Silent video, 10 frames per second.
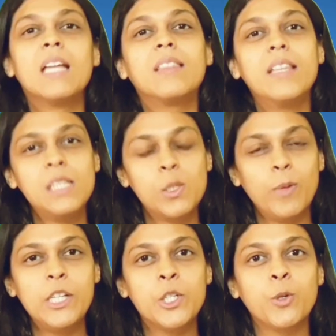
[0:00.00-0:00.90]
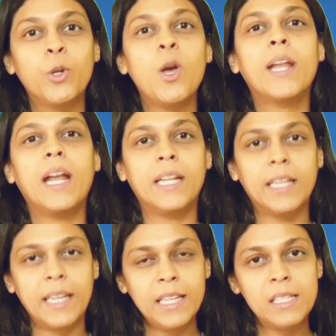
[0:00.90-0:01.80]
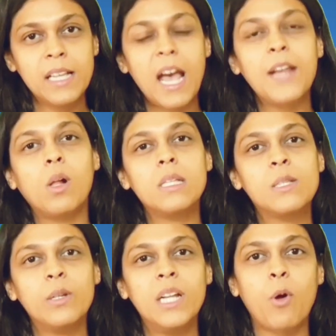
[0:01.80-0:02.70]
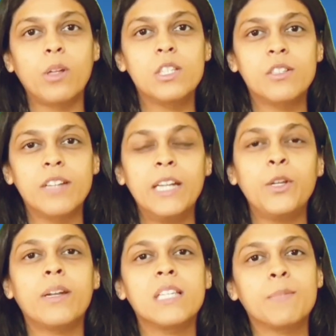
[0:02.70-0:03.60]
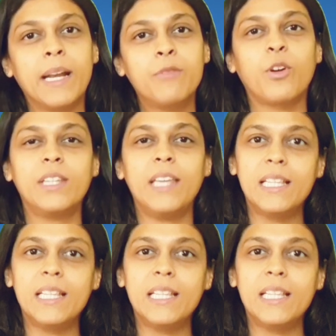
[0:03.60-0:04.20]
This will show your etiquettes and also demonstrate your respect for the